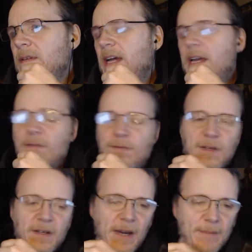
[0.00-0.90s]
I have a
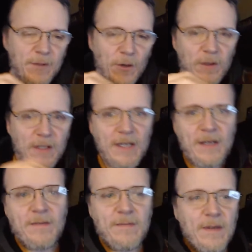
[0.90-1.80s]
feeling I'm
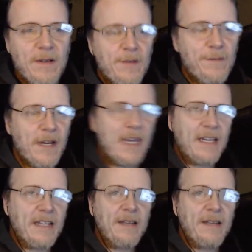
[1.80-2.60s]
totally forgetting.